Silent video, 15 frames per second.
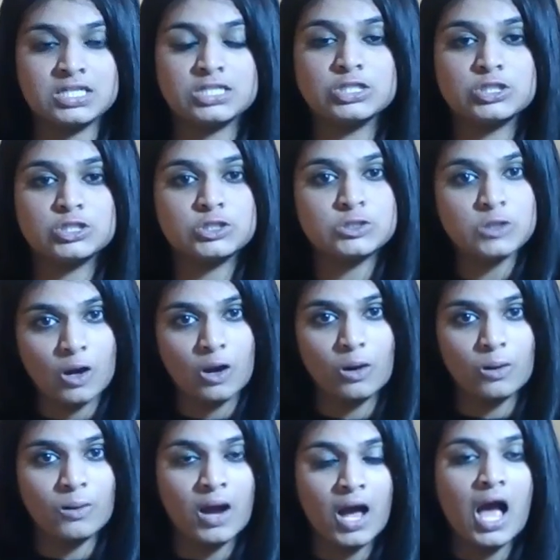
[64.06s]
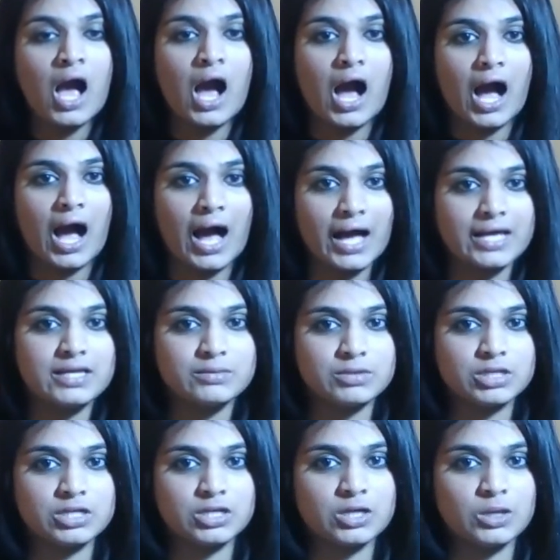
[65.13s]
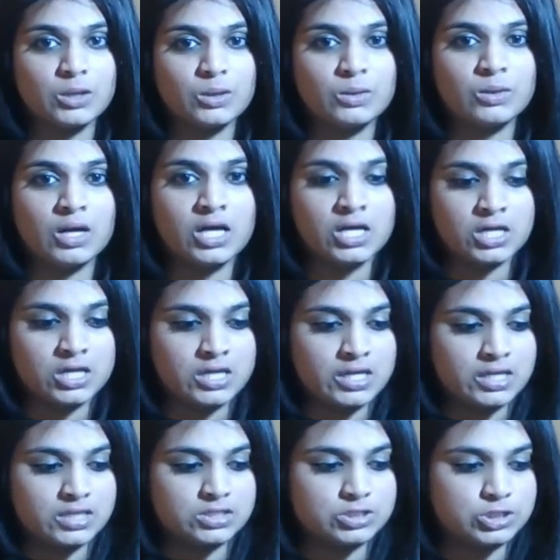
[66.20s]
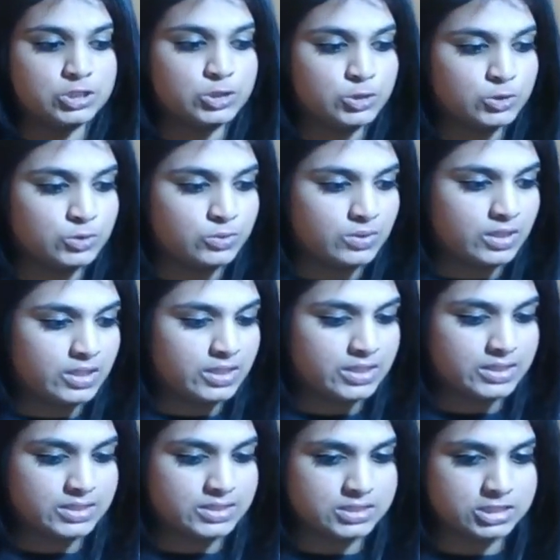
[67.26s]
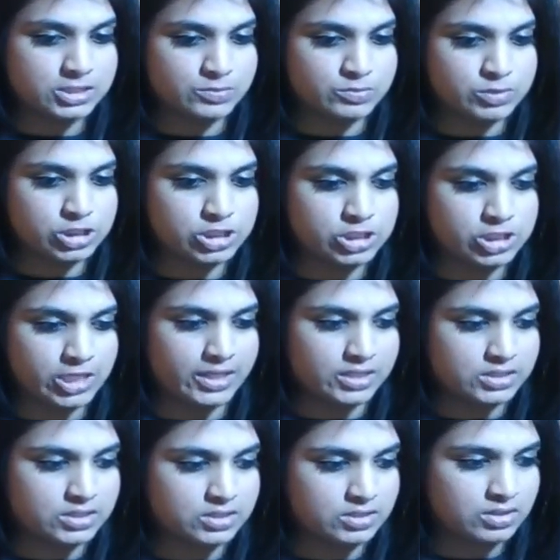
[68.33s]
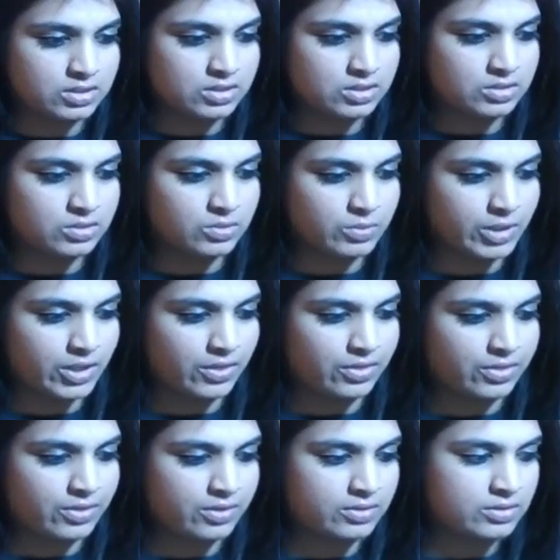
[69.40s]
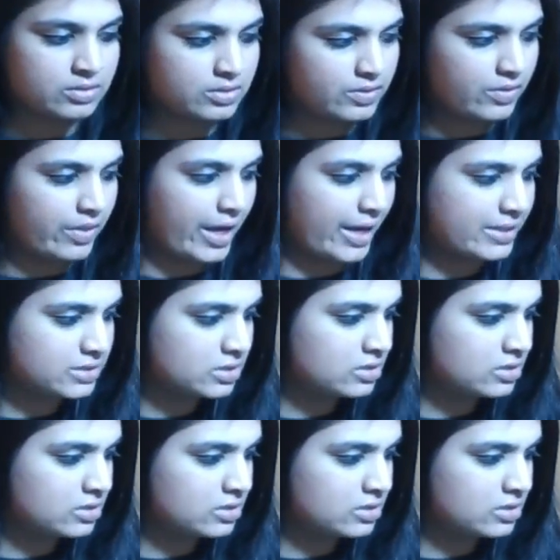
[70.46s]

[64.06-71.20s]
So I am gonna go do some shit with that.